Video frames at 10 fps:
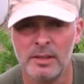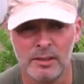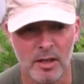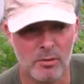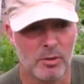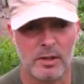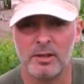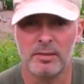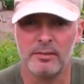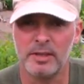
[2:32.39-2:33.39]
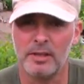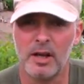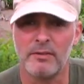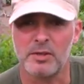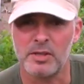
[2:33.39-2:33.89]
You know, I work in an
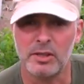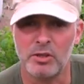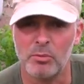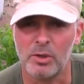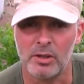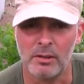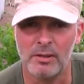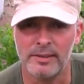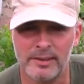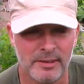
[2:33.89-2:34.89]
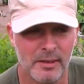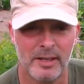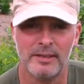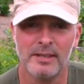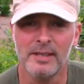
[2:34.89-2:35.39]
office in a cubicle,
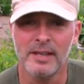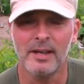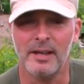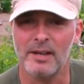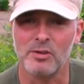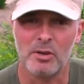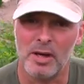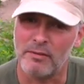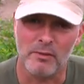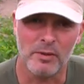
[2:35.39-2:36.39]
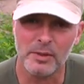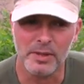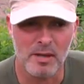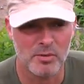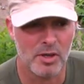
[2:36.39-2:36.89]
right? Uh, so I have a
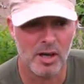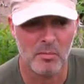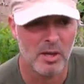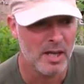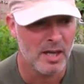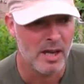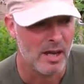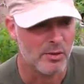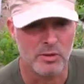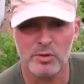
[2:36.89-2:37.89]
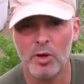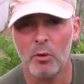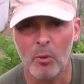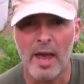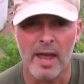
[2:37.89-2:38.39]
full-time job, and there's no
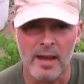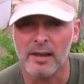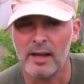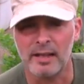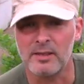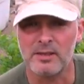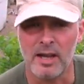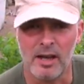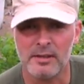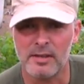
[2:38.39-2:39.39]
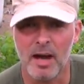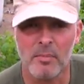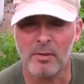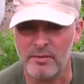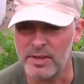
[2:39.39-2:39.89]
way I could stay on
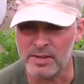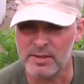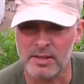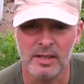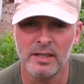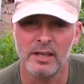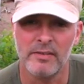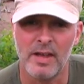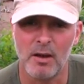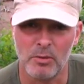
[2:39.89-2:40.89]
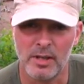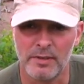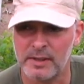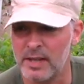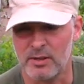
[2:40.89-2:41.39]
top of this if that were
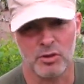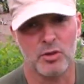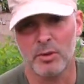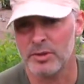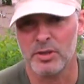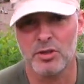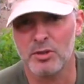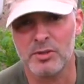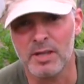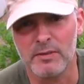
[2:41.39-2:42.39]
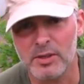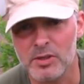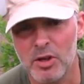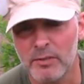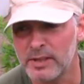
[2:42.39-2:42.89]
not the case. Sure, this year's different,
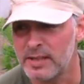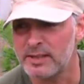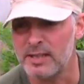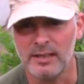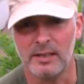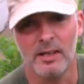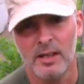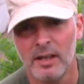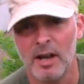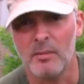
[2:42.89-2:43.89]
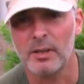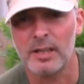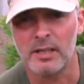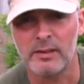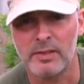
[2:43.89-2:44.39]
it's COVID nineteen, and I'm
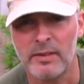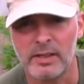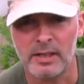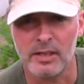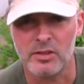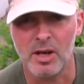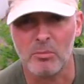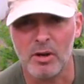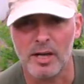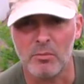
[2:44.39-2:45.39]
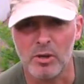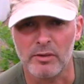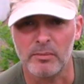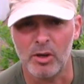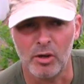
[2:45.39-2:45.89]
lucky enough to have the kind of job where I can
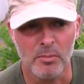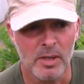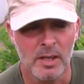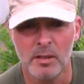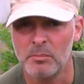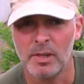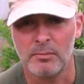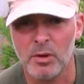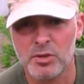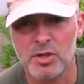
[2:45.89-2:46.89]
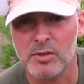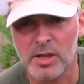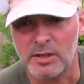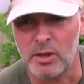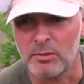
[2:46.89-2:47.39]
work from home, but most years
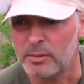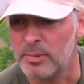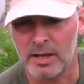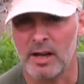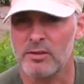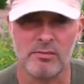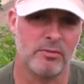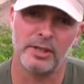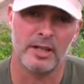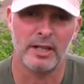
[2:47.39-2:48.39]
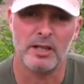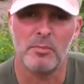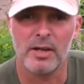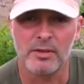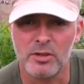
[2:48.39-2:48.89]
I don't, and my garden's really not any
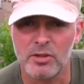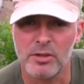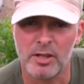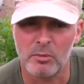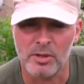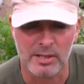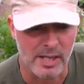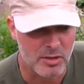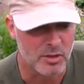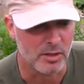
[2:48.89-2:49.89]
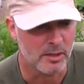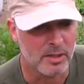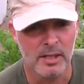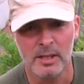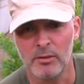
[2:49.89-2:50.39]
bigger this year than it was last year,
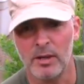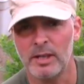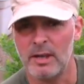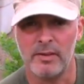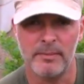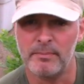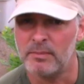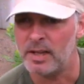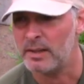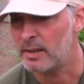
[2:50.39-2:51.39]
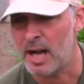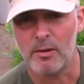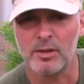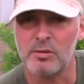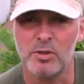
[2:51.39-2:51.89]
right? I have a
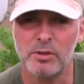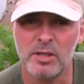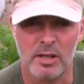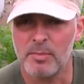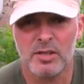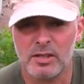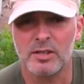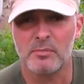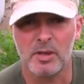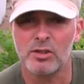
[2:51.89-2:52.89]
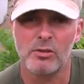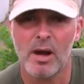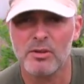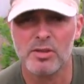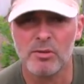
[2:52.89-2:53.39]
hour commute, I basically spend two
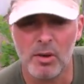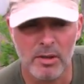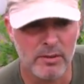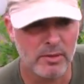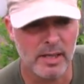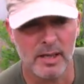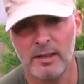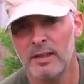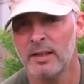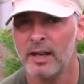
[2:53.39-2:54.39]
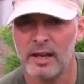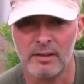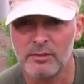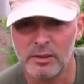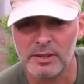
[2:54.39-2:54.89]
hours on the road every day, I got
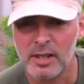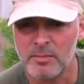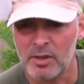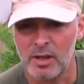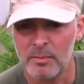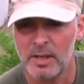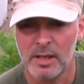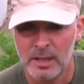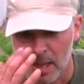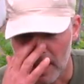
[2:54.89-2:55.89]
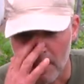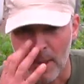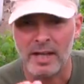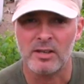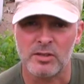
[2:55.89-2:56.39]
a full-time job, and I
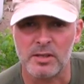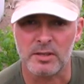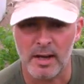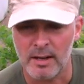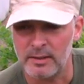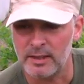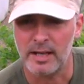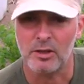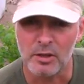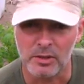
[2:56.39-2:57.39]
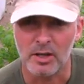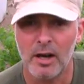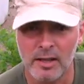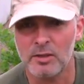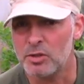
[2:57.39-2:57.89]
manage this garden, and I could
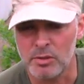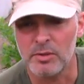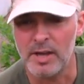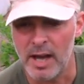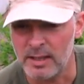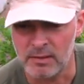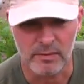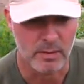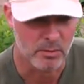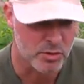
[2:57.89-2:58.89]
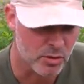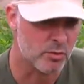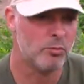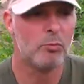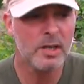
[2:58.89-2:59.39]
not do that if there was
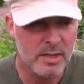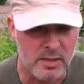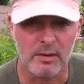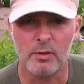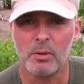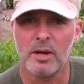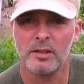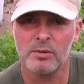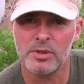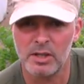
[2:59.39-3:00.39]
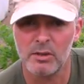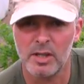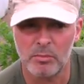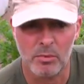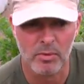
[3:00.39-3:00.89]
just weeds everywhere, and it was an
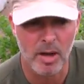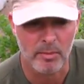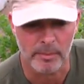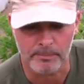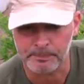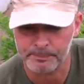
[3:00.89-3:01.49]
incredible problem.